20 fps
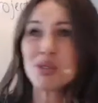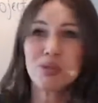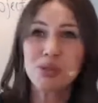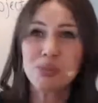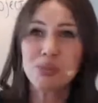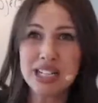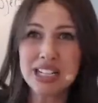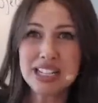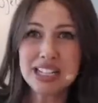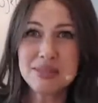We're
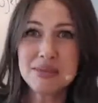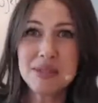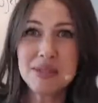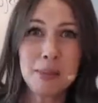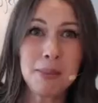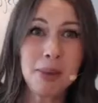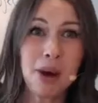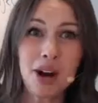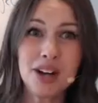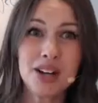being a
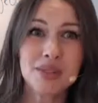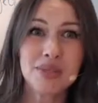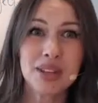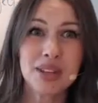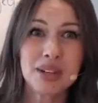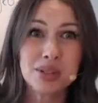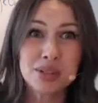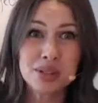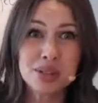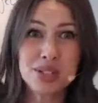mom.
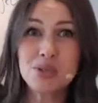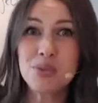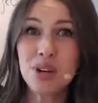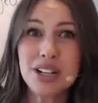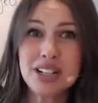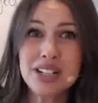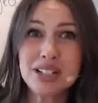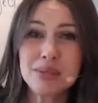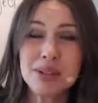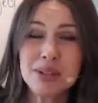Like we always
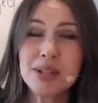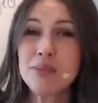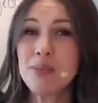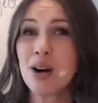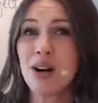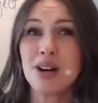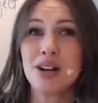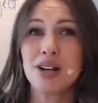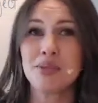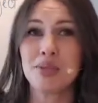wanted to be a
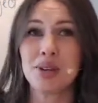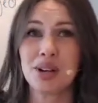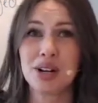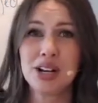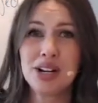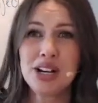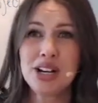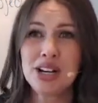mom, or,